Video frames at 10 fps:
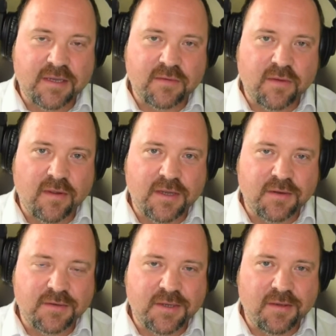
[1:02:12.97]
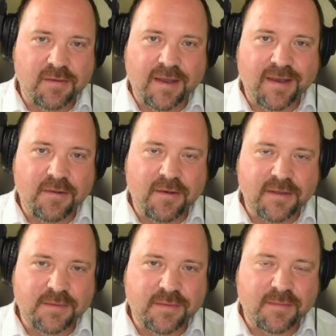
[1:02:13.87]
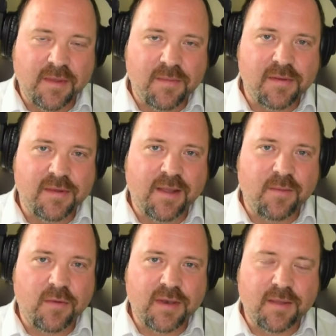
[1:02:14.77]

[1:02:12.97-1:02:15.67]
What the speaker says: It was great to talk to you, and who knows, we'll maybe do it again one day.